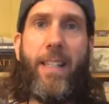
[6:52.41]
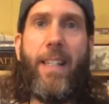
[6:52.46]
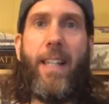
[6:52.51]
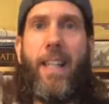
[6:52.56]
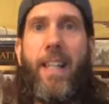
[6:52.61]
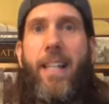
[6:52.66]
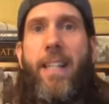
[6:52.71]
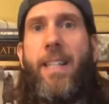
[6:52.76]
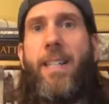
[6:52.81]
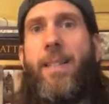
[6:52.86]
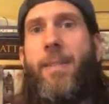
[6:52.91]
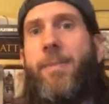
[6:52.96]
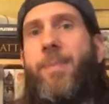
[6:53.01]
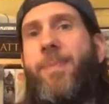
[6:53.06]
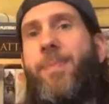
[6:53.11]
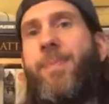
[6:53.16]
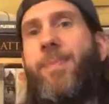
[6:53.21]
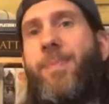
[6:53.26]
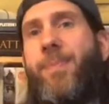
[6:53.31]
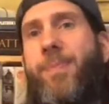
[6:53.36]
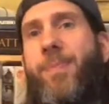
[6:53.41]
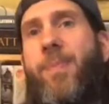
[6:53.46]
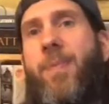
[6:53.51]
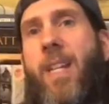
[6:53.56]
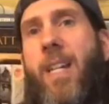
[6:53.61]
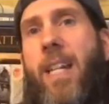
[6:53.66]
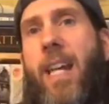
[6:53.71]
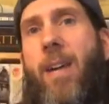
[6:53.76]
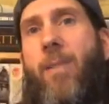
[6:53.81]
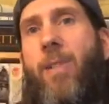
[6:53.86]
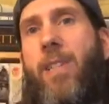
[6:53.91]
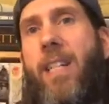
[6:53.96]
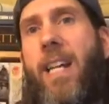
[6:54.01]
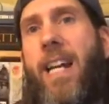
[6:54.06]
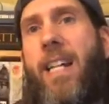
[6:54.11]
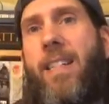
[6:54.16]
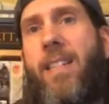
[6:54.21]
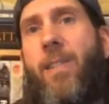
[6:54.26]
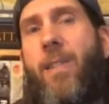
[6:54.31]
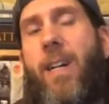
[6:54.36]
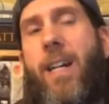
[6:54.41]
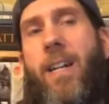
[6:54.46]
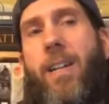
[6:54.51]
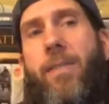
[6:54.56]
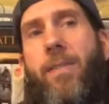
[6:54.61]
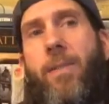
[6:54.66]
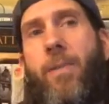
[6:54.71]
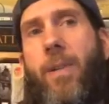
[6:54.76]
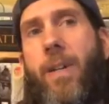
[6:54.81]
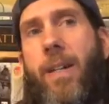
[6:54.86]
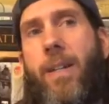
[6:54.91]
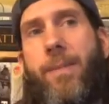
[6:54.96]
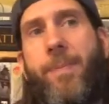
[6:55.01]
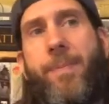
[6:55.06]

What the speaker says: and that was that. So a hell of a run.